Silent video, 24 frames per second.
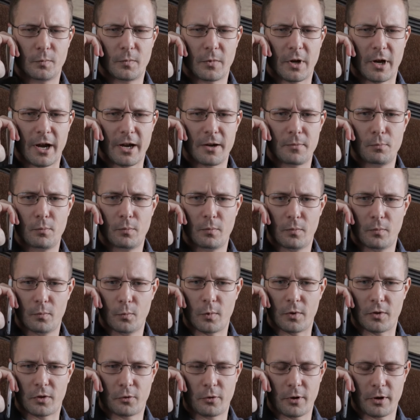I'm
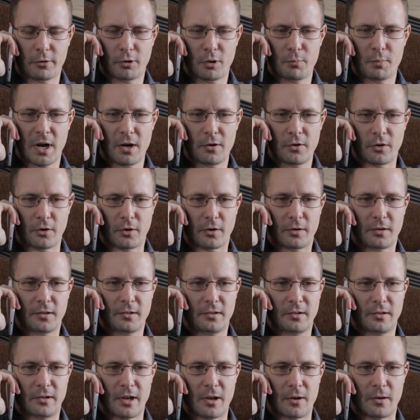with Credit Repair
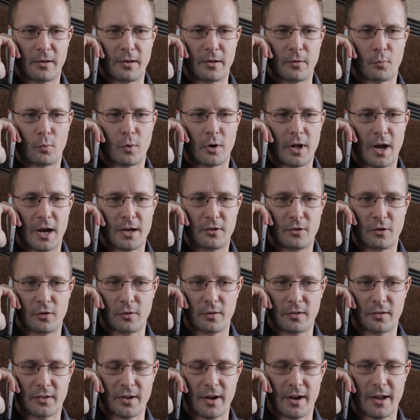Nerds, and what I do
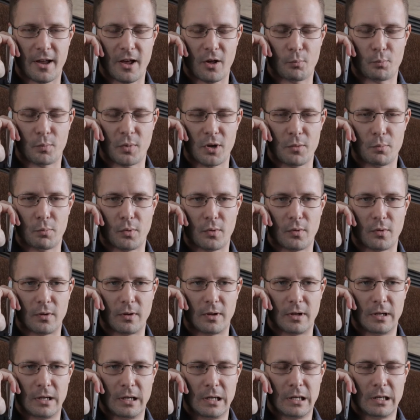is I help people
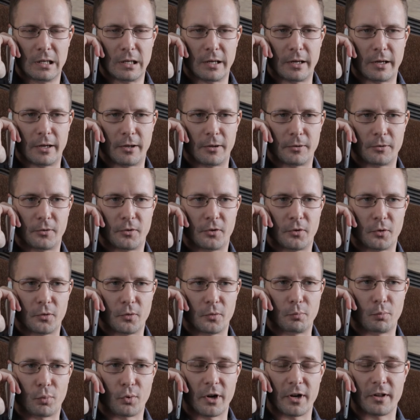to
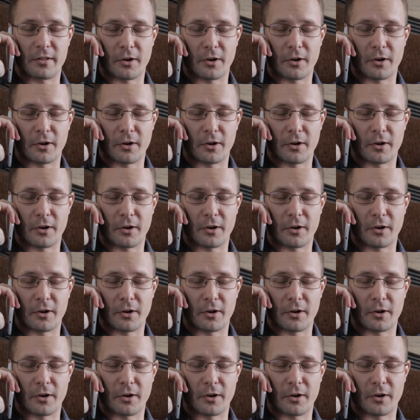bring